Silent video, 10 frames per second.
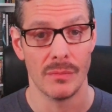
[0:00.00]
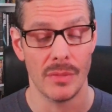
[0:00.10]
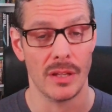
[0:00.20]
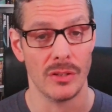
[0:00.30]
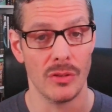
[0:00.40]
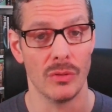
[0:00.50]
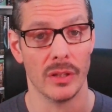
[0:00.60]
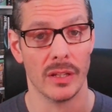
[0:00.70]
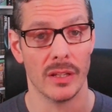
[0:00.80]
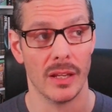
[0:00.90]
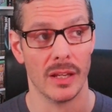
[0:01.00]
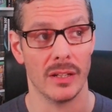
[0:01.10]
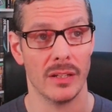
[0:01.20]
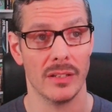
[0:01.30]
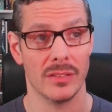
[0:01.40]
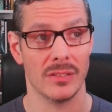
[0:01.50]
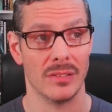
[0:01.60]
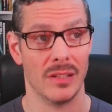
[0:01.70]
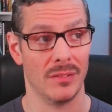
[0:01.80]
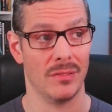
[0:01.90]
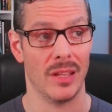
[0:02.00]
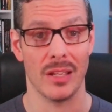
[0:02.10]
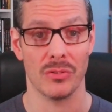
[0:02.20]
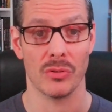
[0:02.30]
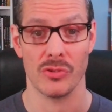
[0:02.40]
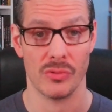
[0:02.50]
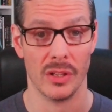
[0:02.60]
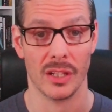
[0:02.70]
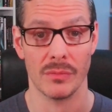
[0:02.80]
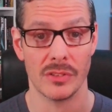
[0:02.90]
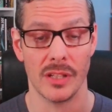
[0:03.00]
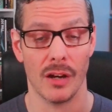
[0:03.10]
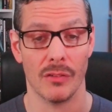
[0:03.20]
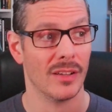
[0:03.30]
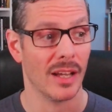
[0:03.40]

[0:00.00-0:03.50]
Ben Yulin and is an uh, Antor Trelig himself.